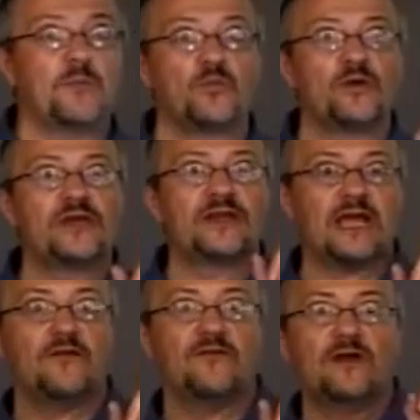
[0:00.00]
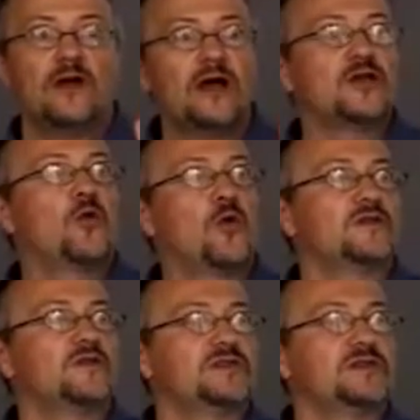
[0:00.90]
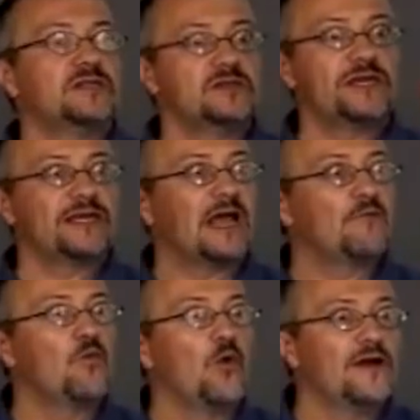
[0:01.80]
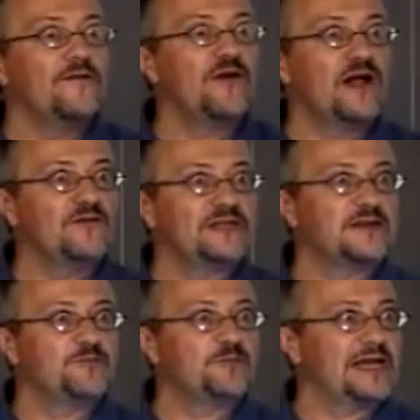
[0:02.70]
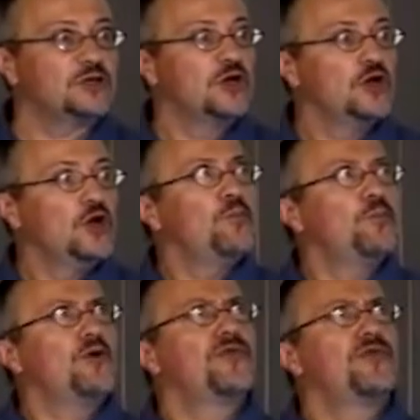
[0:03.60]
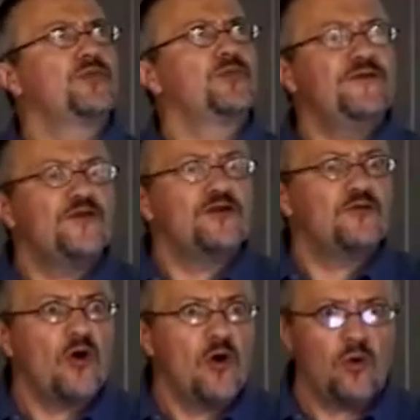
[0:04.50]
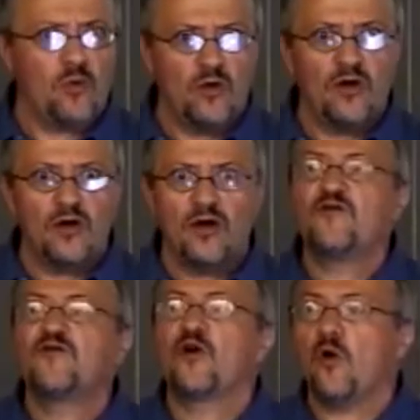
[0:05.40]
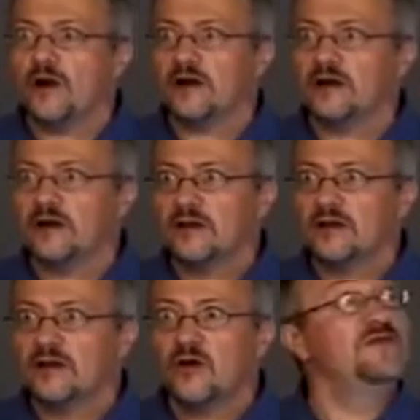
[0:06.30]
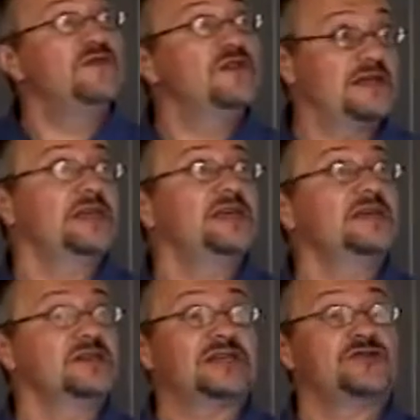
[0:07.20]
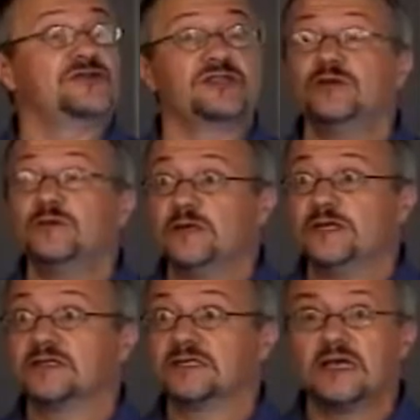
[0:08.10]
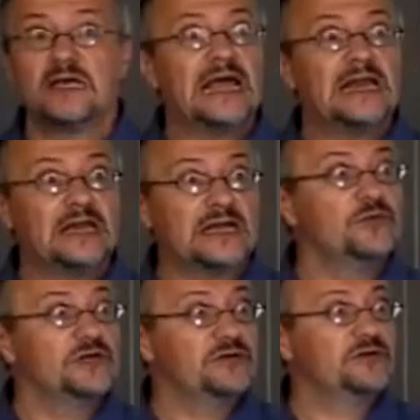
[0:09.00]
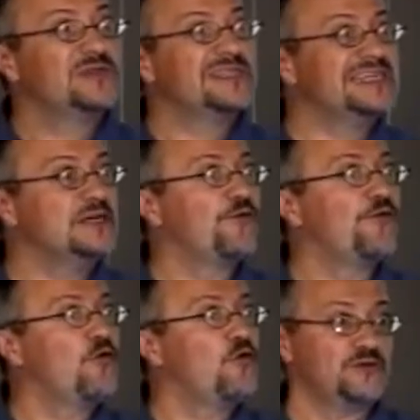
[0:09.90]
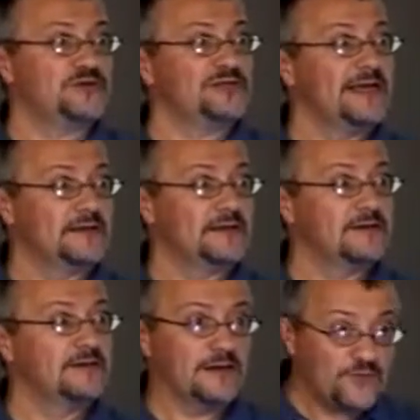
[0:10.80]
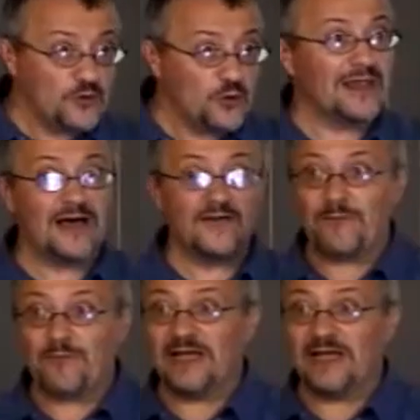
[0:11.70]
We could have I know one of the studies, we can have one velvet leaf plant per three foot row of corn, or even I think it's actually soybeans, and they can reduce yield 40% if you allow that plant